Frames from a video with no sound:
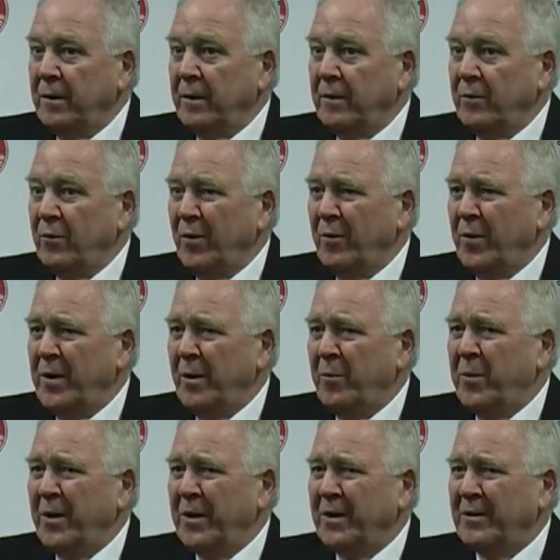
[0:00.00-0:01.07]
Uh, I've been
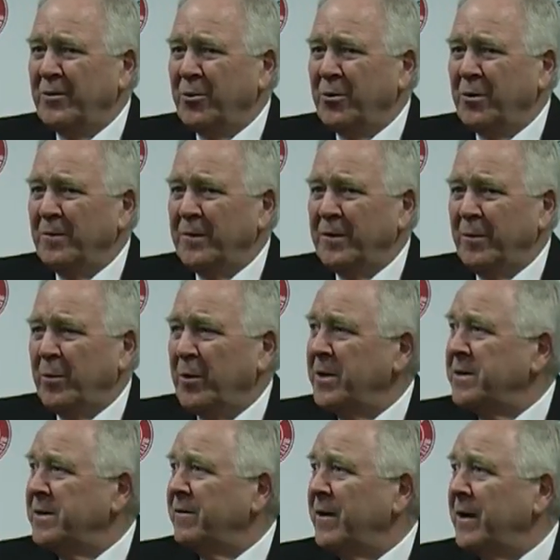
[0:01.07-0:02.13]
appealing to them to
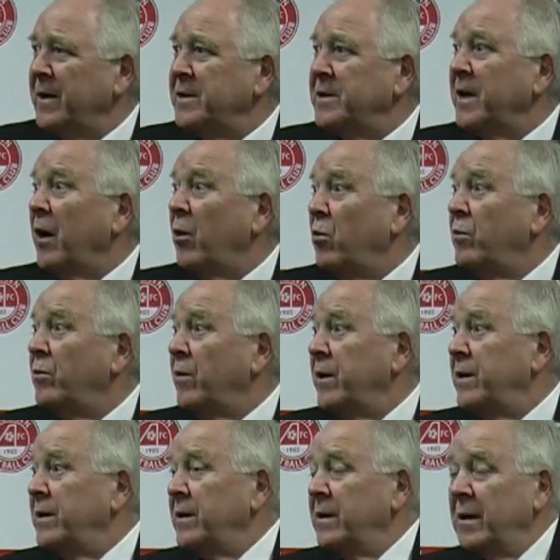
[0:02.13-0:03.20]
please the fans and get a home
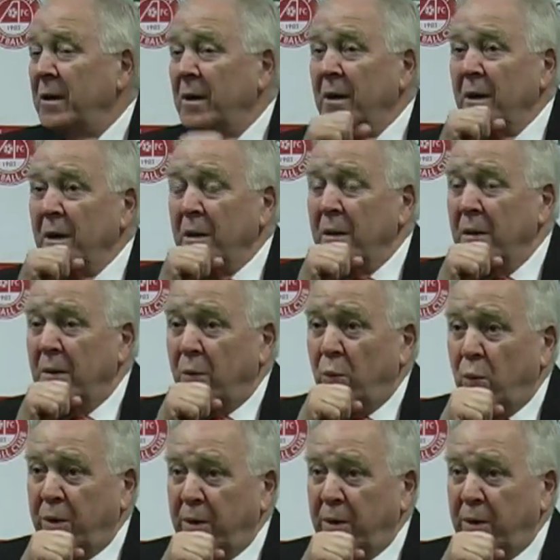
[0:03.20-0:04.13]
win.